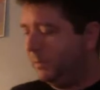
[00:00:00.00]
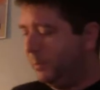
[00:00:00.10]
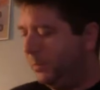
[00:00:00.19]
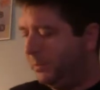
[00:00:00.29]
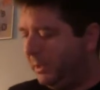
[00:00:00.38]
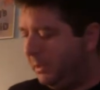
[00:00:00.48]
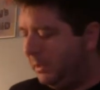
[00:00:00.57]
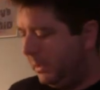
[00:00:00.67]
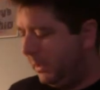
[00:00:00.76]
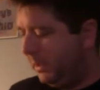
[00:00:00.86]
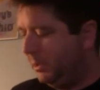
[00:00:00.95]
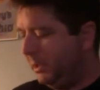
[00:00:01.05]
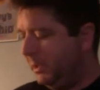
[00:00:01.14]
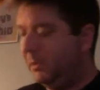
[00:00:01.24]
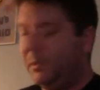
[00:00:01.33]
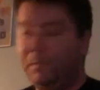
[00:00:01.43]
posted. Check it
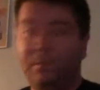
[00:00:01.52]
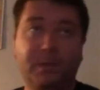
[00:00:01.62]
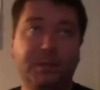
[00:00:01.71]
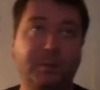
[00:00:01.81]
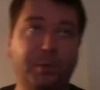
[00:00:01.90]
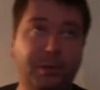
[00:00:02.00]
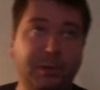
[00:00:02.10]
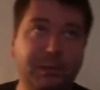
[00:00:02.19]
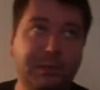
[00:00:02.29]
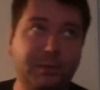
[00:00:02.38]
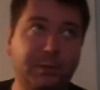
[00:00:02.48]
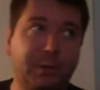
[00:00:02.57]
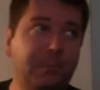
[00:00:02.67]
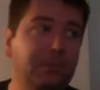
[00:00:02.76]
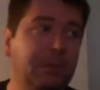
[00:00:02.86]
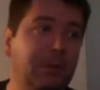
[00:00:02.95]
out on Facebook, Instagram,
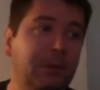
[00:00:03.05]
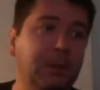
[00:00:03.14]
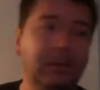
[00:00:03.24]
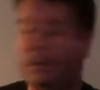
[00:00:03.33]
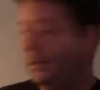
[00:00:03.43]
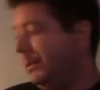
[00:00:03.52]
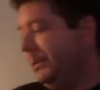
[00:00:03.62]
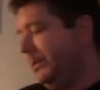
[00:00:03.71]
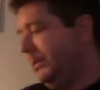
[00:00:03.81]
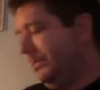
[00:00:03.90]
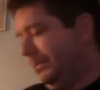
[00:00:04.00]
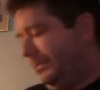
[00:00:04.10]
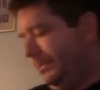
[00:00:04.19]
and